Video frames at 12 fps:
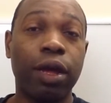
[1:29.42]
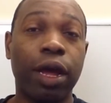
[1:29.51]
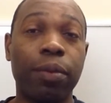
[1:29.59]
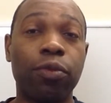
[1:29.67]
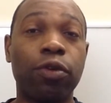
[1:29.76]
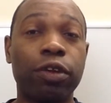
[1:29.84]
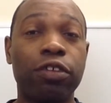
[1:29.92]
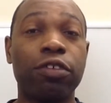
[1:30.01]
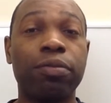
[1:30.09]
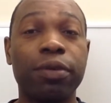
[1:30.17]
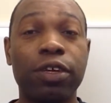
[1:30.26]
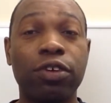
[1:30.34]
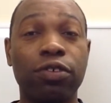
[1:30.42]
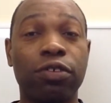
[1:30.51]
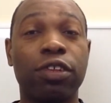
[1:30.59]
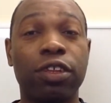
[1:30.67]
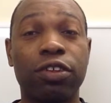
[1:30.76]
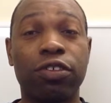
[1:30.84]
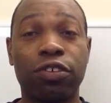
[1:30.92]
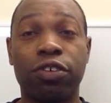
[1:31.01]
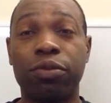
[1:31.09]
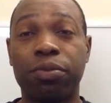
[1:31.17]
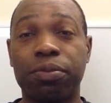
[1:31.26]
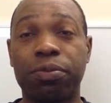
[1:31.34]
I'm going to be using the
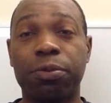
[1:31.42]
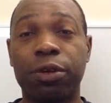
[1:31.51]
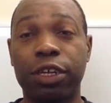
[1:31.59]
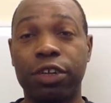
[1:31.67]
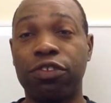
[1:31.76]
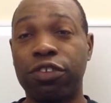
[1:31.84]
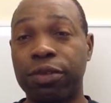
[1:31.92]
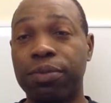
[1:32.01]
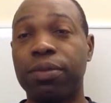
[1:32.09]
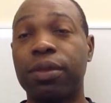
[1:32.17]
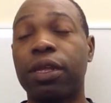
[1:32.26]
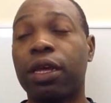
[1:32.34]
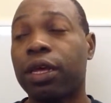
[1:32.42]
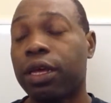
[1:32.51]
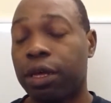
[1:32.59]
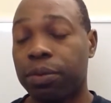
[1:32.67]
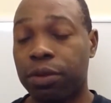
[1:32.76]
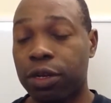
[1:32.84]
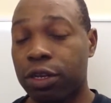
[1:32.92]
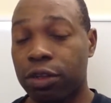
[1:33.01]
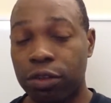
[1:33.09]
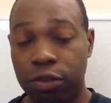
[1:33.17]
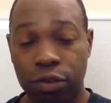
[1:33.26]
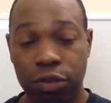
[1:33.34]
term retention. I'm going
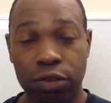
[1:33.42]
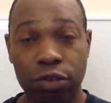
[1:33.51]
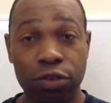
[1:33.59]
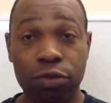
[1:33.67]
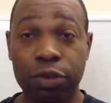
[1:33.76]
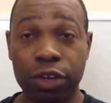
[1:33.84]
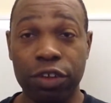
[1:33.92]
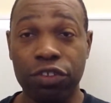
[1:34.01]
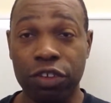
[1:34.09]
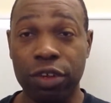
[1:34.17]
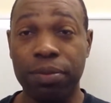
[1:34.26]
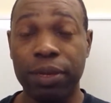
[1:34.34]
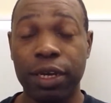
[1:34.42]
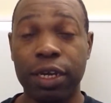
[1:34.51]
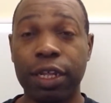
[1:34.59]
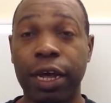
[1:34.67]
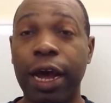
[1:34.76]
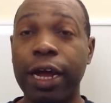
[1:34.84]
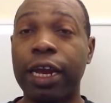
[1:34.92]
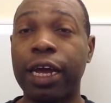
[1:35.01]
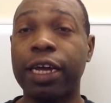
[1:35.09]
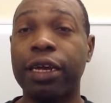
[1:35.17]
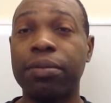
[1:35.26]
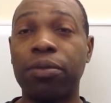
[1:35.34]
to use retention because I
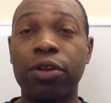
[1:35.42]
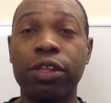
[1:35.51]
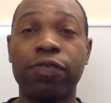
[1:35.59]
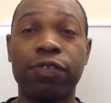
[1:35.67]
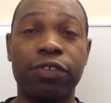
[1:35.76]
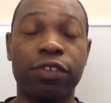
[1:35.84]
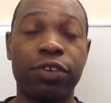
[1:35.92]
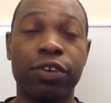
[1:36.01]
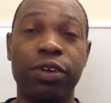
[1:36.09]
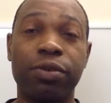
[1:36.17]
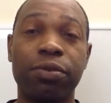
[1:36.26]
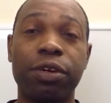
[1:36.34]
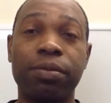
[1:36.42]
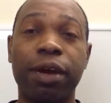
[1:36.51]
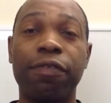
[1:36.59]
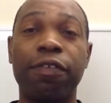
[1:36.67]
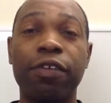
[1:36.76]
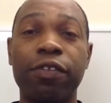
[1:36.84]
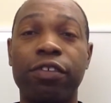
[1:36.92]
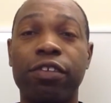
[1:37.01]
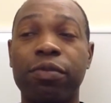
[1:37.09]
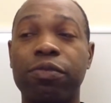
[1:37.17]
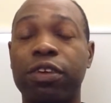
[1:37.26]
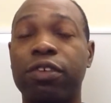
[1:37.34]
like multiverse theory. One of my favorite
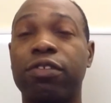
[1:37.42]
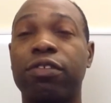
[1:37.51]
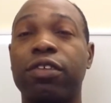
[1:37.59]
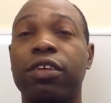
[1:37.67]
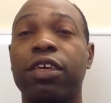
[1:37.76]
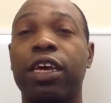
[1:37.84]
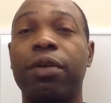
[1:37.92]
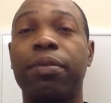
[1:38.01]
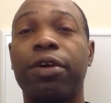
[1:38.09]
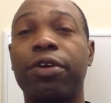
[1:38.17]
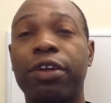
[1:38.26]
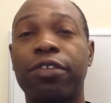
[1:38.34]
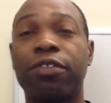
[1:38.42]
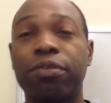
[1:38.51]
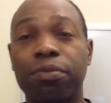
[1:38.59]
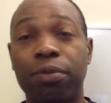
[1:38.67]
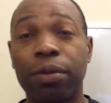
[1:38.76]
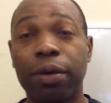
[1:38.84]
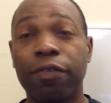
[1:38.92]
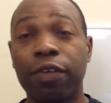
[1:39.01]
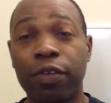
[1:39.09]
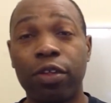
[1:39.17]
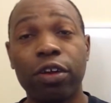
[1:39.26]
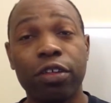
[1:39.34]
subjects and one of my
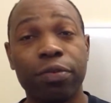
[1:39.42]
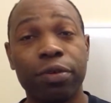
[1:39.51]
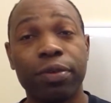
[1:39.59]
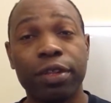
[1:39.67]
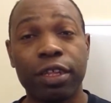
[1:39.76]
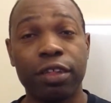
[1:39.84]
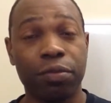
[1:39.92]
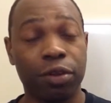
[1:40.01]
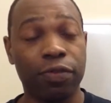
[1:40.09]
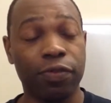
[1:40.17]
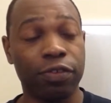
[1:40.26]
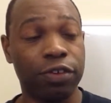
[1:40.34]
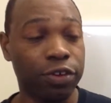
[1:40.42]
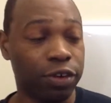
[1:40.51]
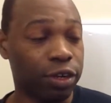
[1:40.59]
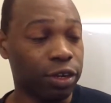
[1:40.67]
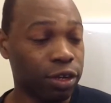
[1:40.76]
favorite thought experiments is multiverse theory.